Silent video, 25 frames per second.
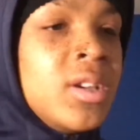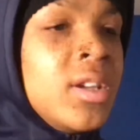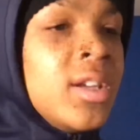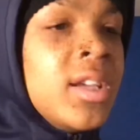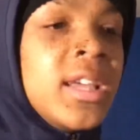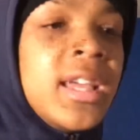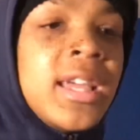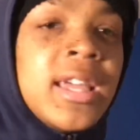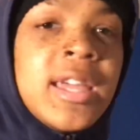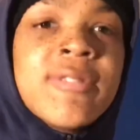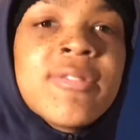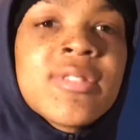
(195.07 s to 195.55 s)

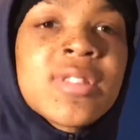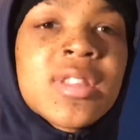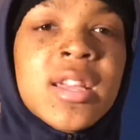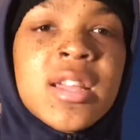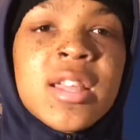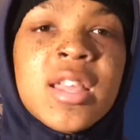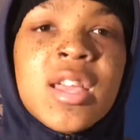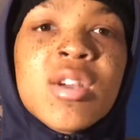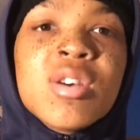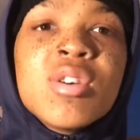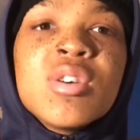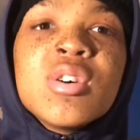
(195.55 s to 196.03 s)
everything
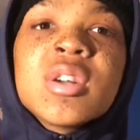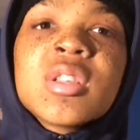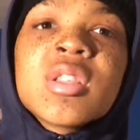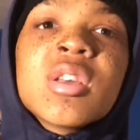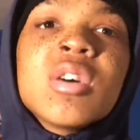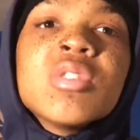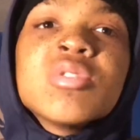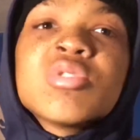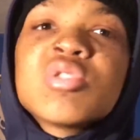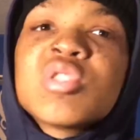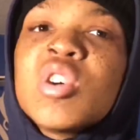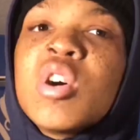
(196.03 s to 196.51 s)
that going
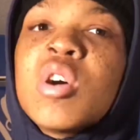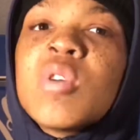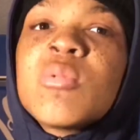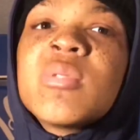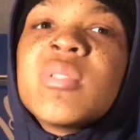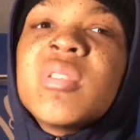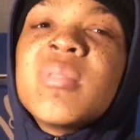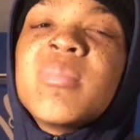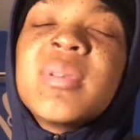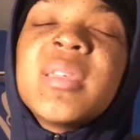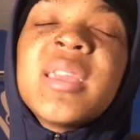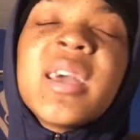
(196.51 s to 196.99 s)
on, so I don't really
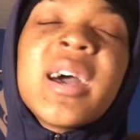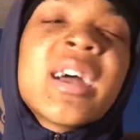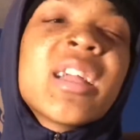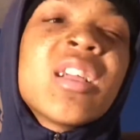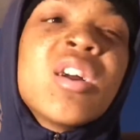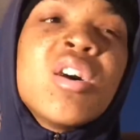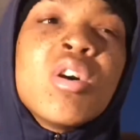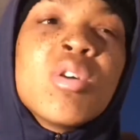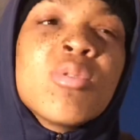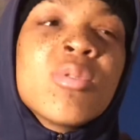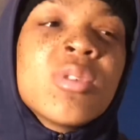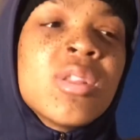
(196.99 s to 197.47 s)
be out. I
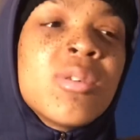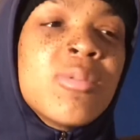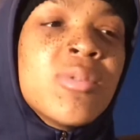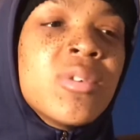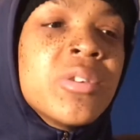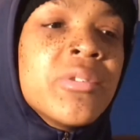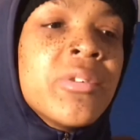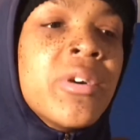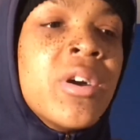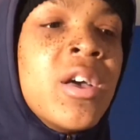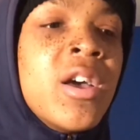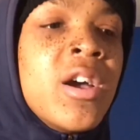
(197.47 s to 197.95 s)
don't really want
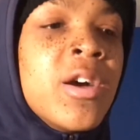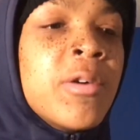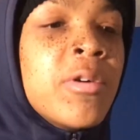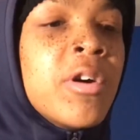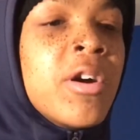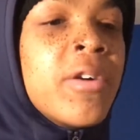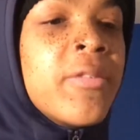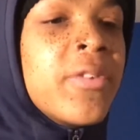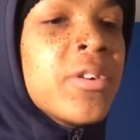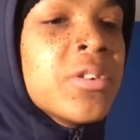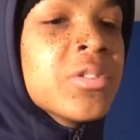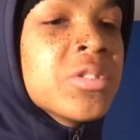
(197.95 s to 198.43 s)
want
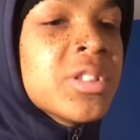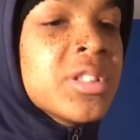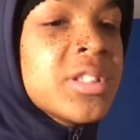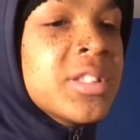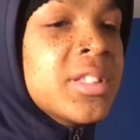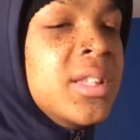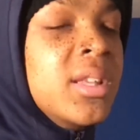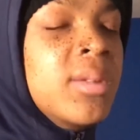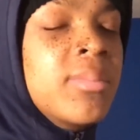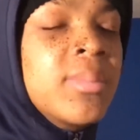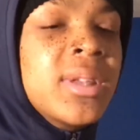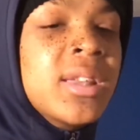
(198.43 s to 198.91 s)
folks to
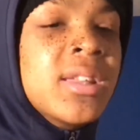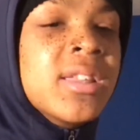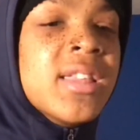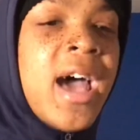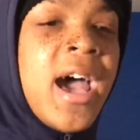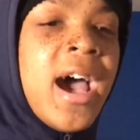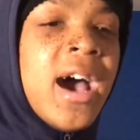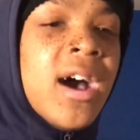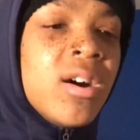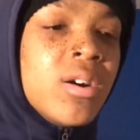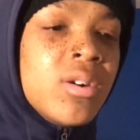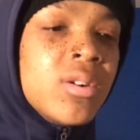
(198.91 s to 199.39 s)
see me
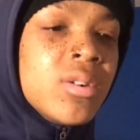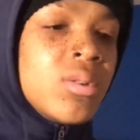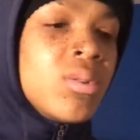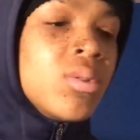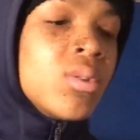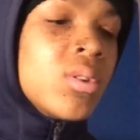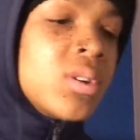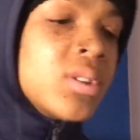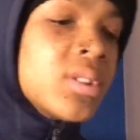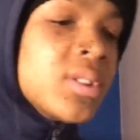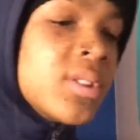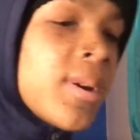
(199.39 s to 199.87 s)
down. You know
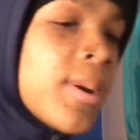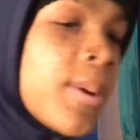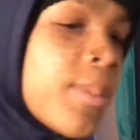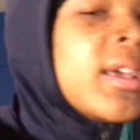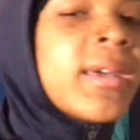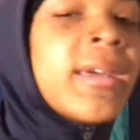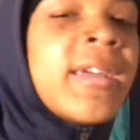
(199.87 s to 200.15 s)
what I'm saying?